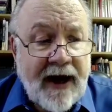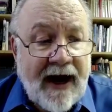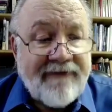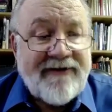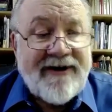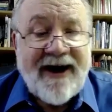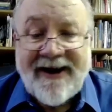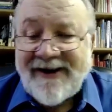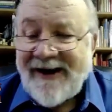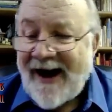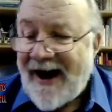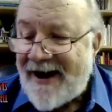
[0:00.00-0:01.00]
got a
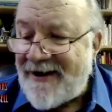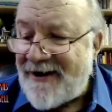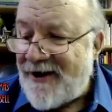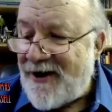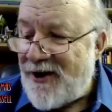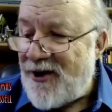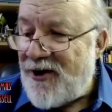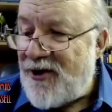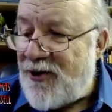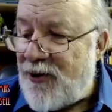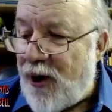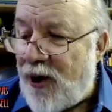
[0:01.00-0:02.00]
guy
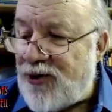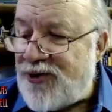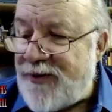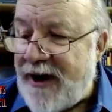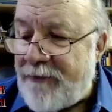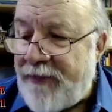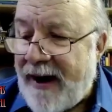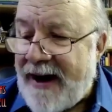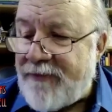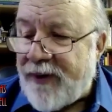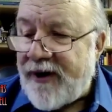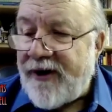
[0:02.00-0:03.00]
who owes me a
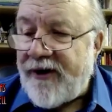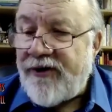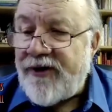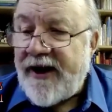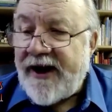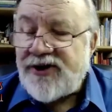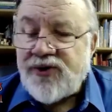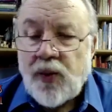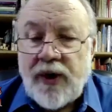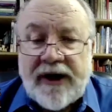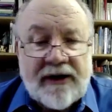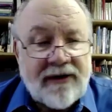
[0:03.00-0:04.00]
paper here in the next
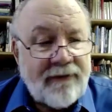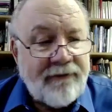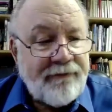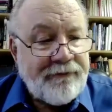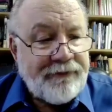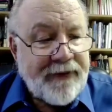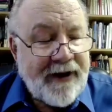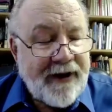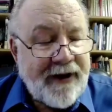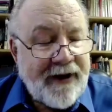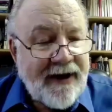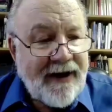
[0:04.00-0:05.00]
week,
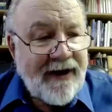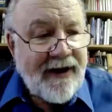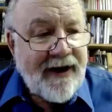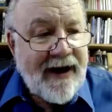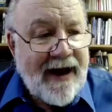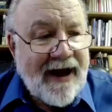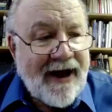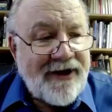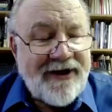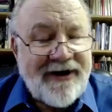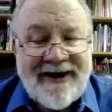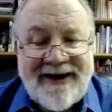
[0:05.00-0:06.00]
and
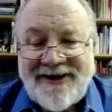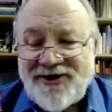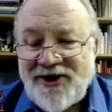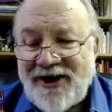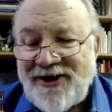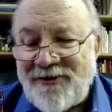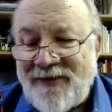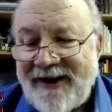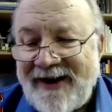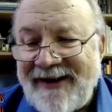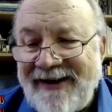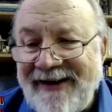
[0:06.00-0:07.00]
he said to
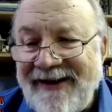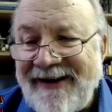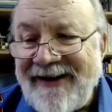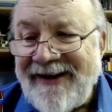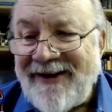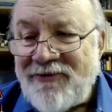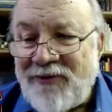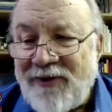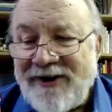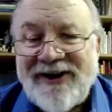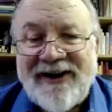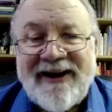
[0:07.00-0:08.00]
me
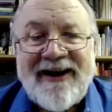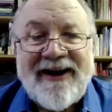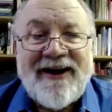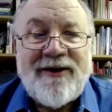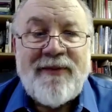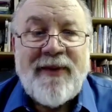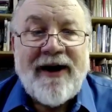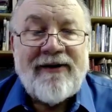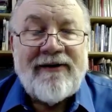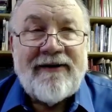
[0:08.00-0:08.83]
recently in an email,